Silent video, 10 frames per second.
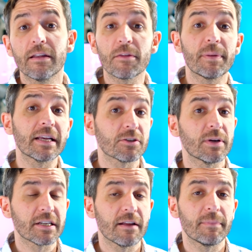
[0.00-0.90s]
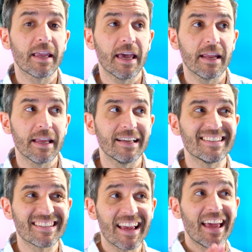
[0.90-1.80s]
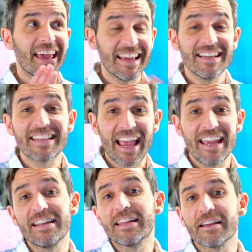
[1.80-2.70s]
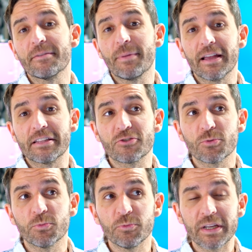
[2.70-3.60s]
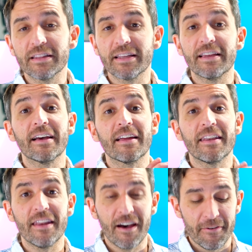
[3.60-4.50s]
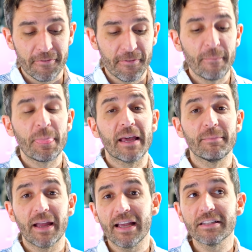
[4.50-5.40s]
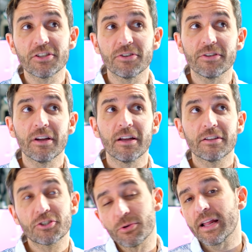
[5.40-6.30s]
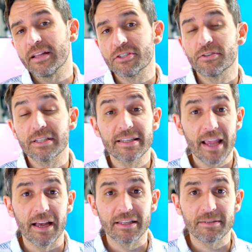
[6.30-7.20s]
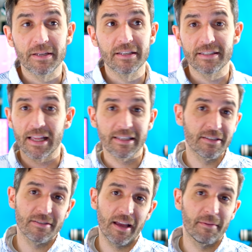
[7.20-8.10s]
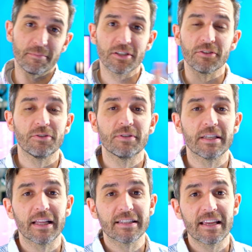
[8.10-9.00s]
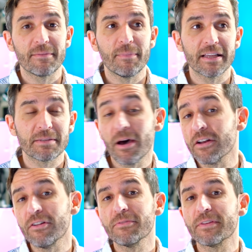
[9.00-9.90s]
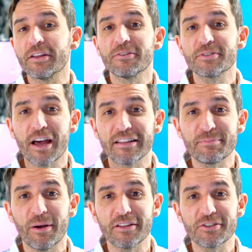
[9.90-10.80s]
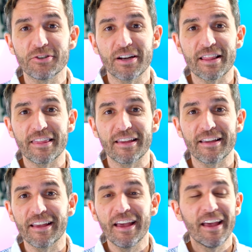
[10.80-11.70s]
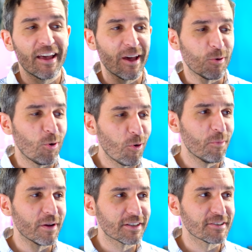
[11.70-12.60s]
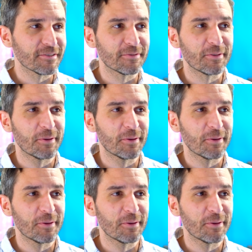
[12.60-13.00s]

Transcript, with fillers: Now, the biggest question I've been getting is, is eight gigabytes really enough? And my answer Short answer is yes, because that's, I'm still using that same base model. Video's not sponsored or anything. Had a whole bunch of